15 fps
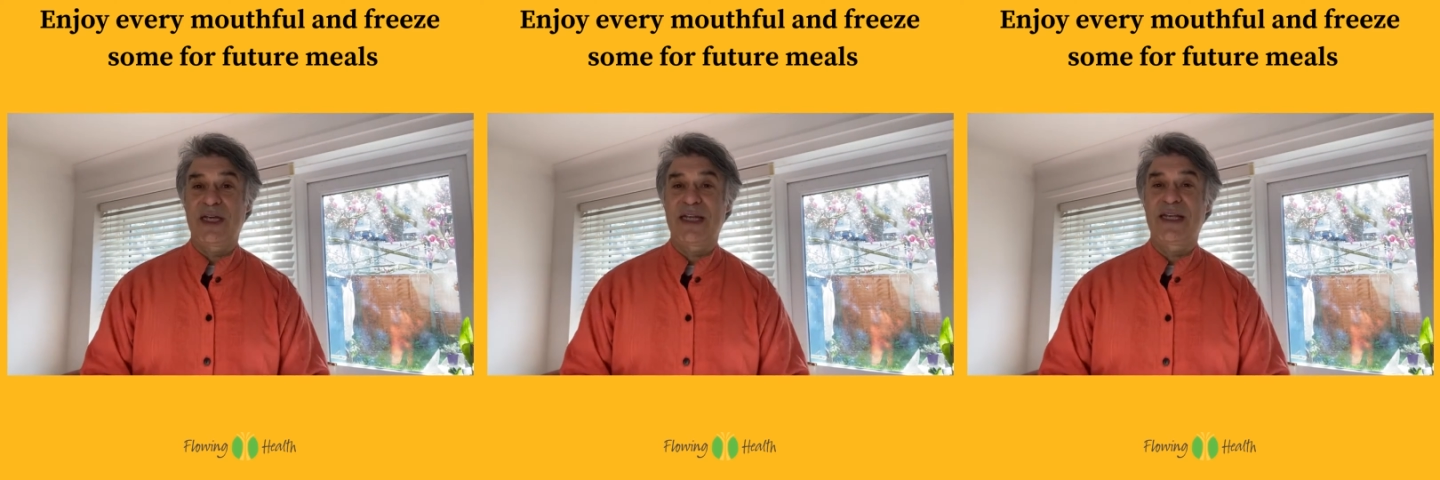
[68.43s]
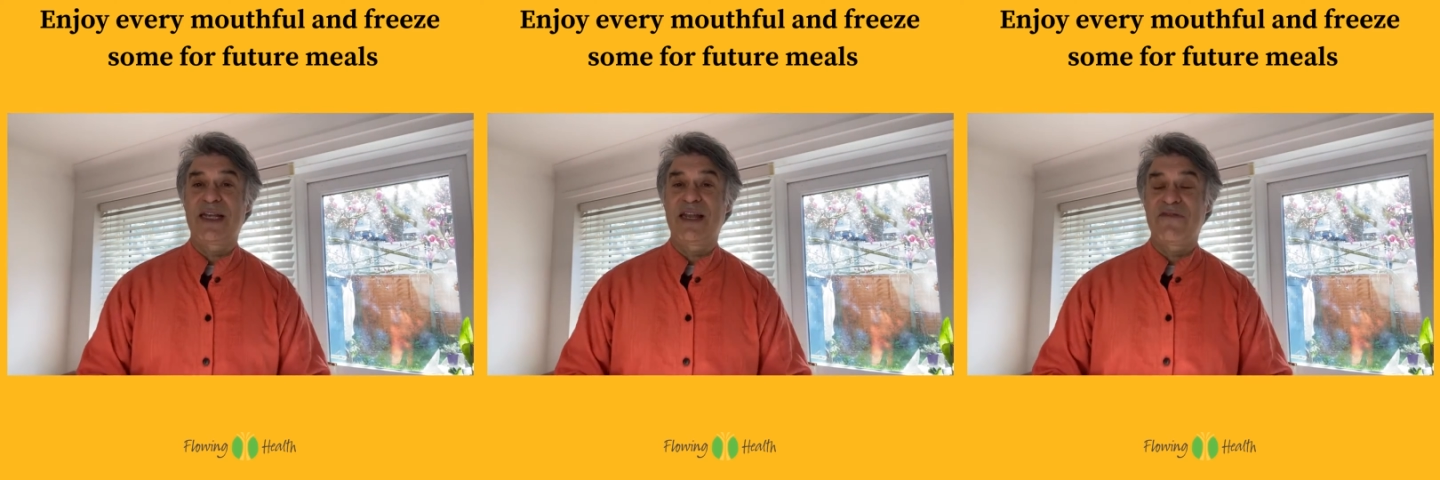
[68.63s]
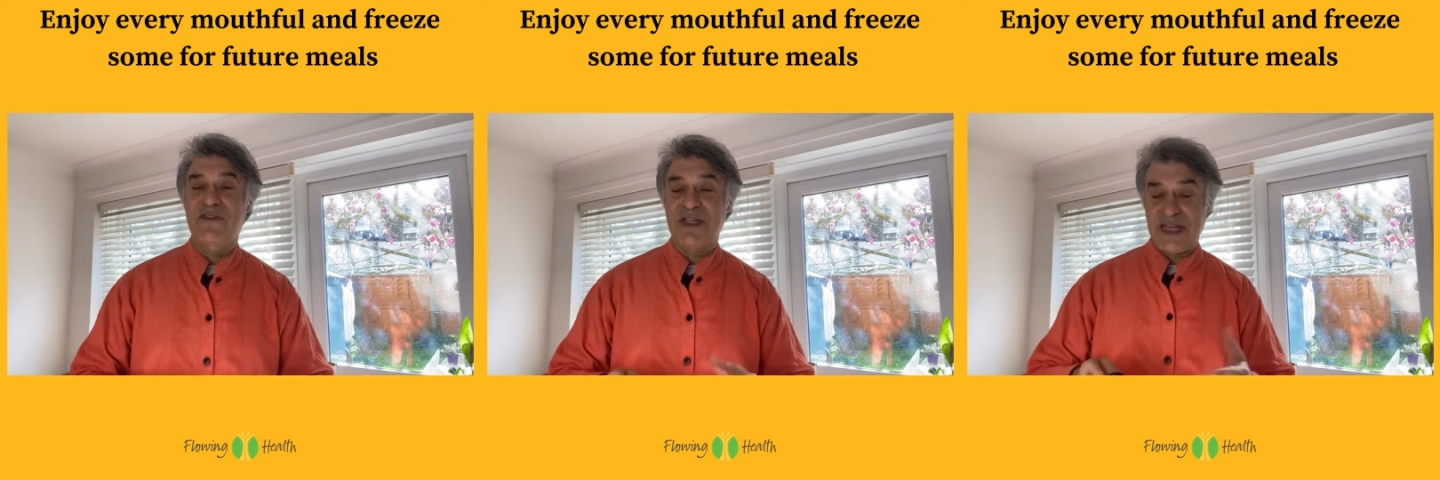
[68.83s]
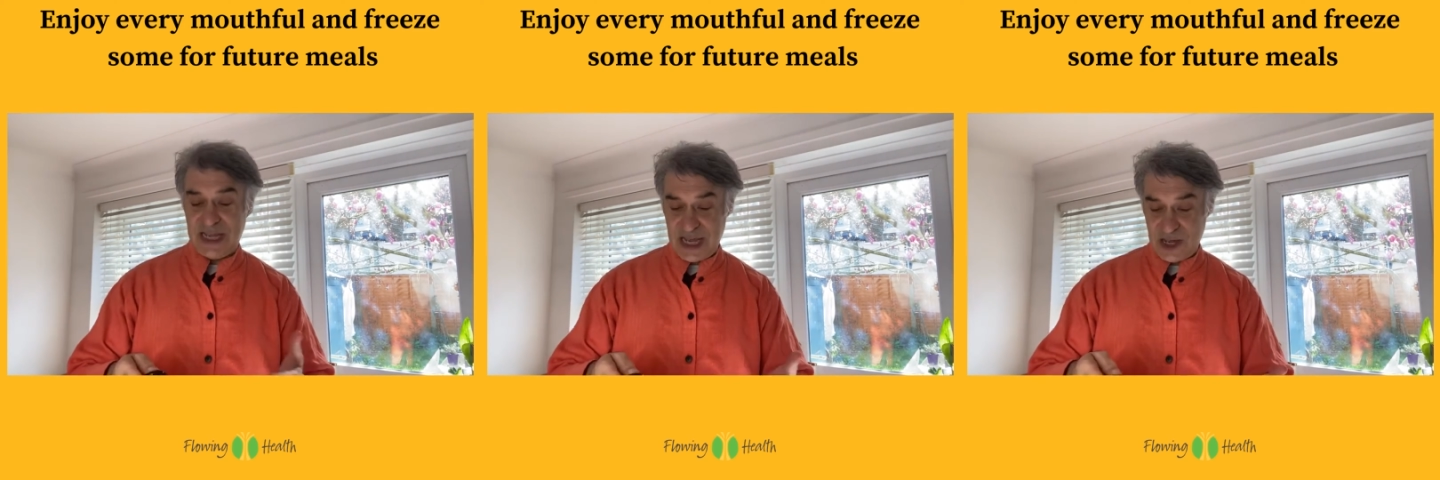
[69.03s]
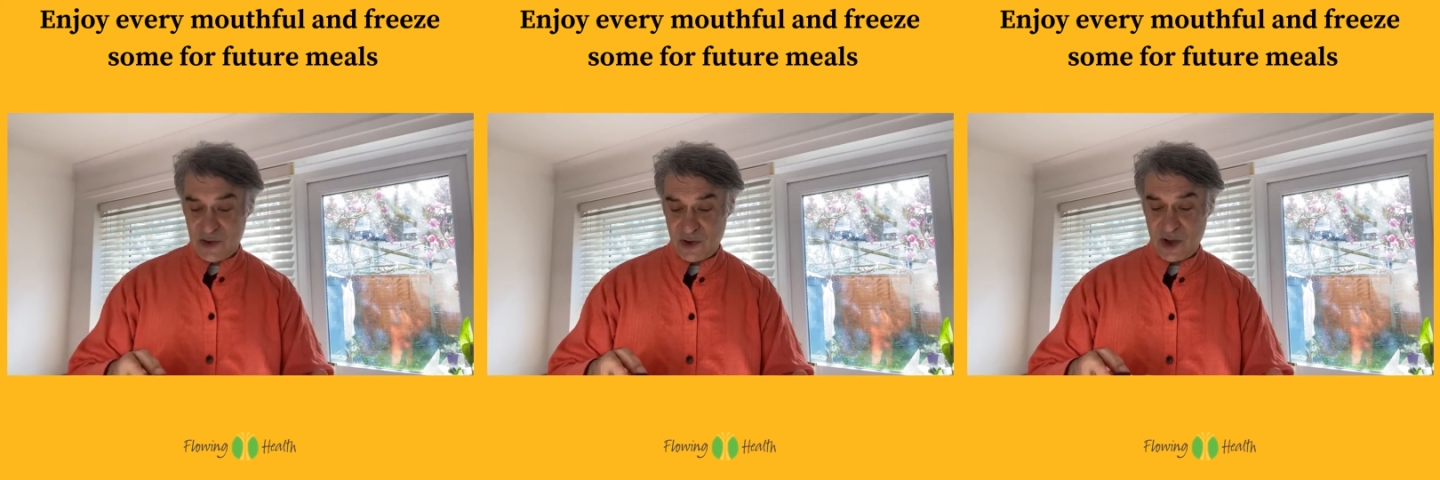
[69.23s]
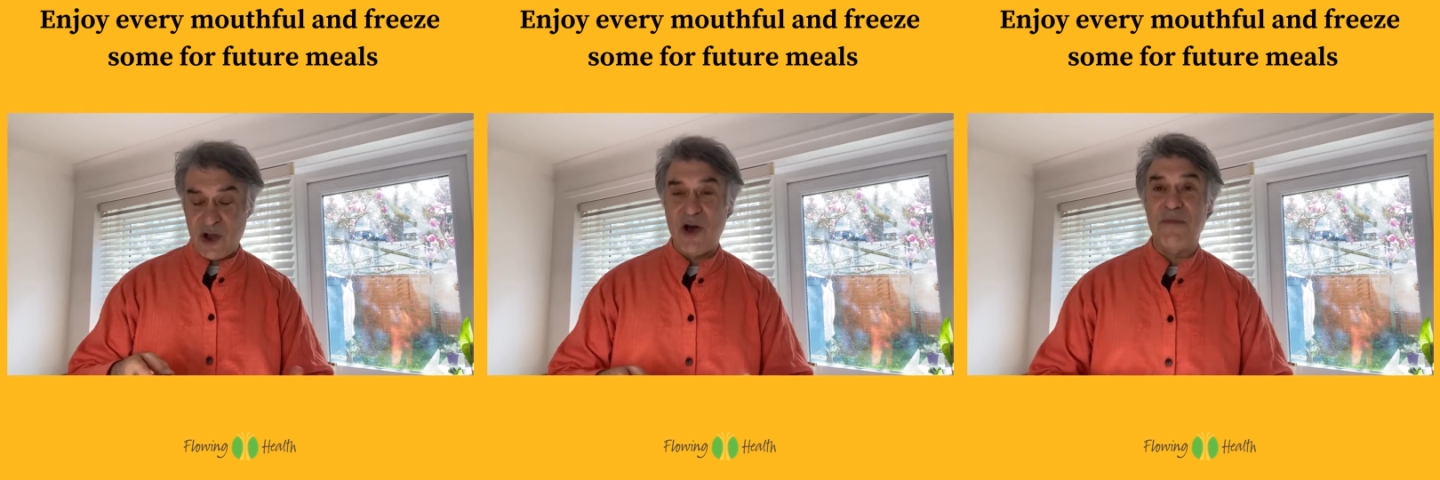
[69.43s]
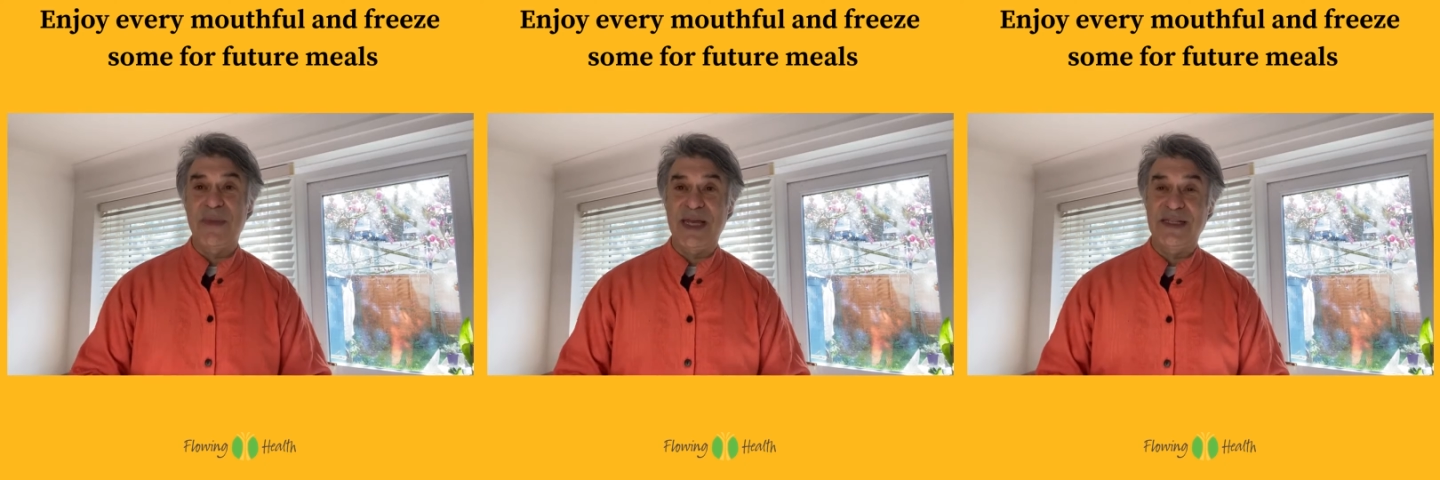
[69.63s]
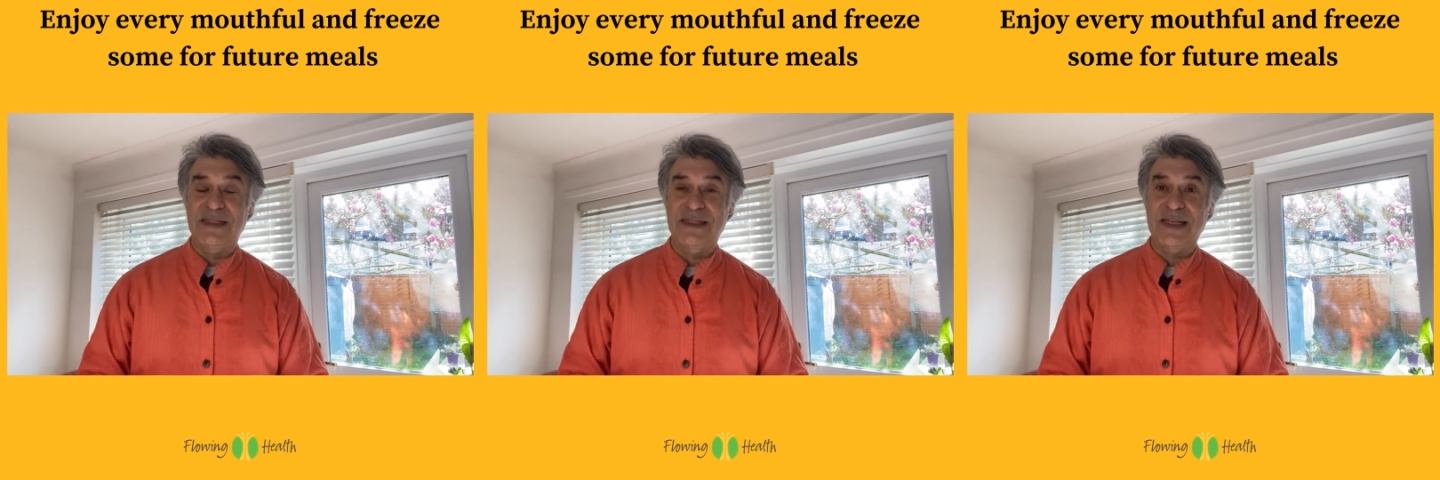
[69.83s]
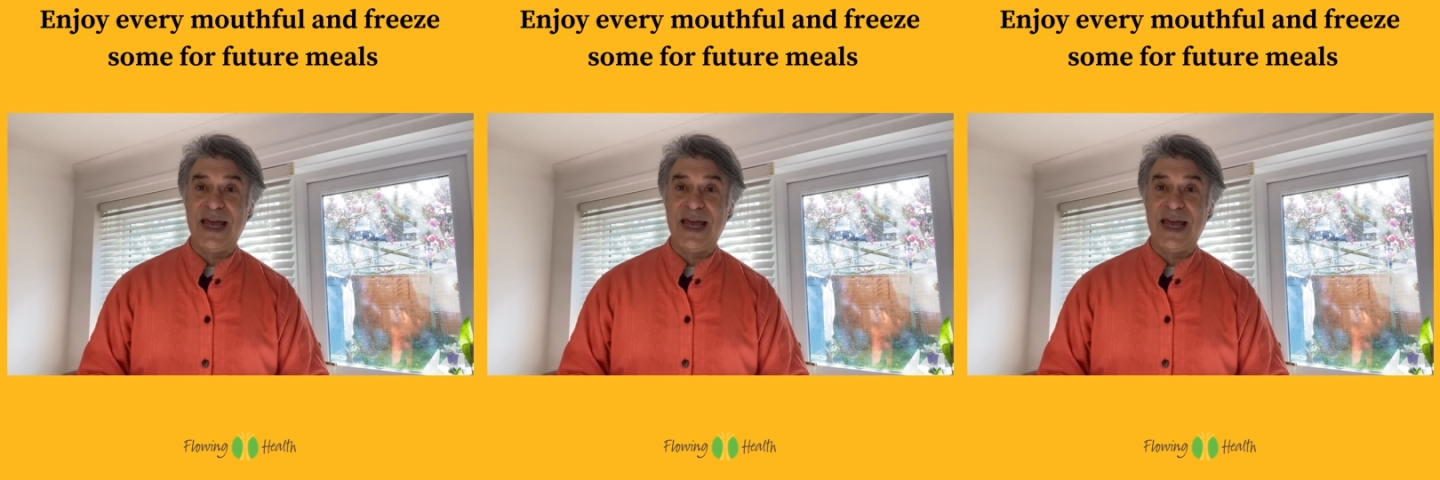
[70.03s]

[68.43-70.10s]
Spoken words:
I'd love to hear your comments,